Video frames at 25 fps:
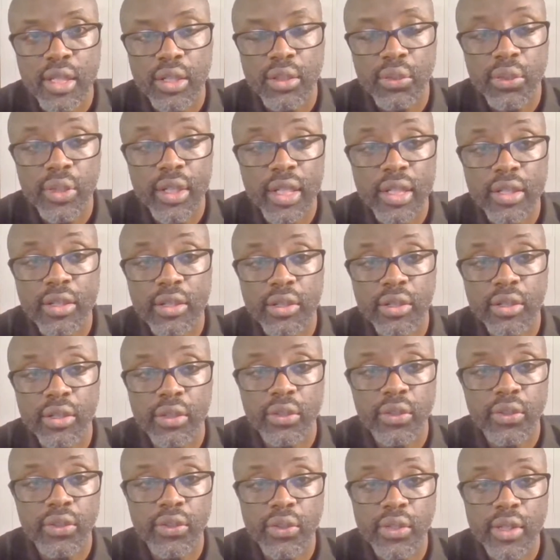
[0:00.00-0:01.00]
or younger,
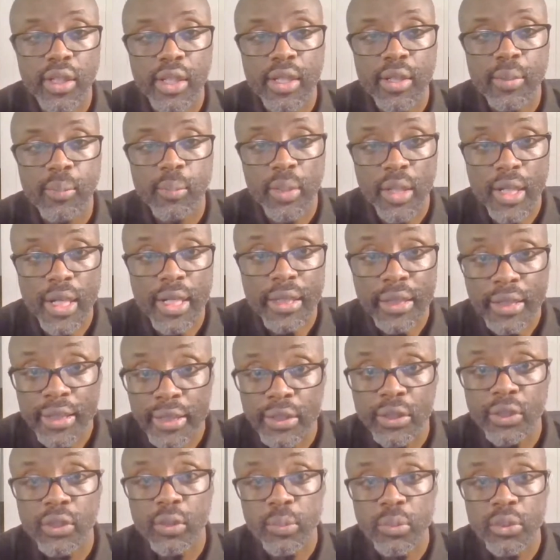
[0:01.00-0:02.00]
I
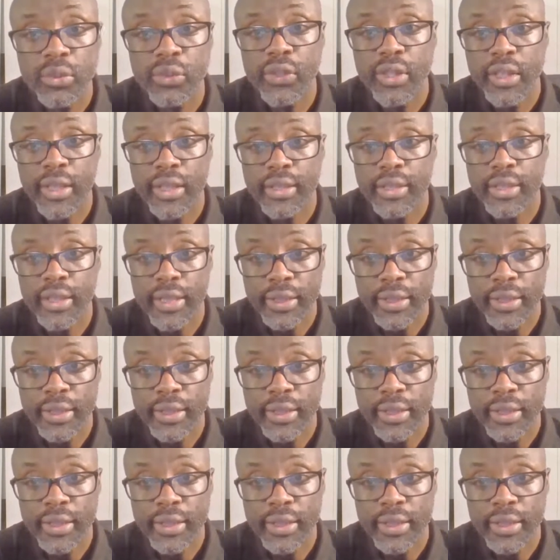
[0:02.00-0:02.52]
can communicate.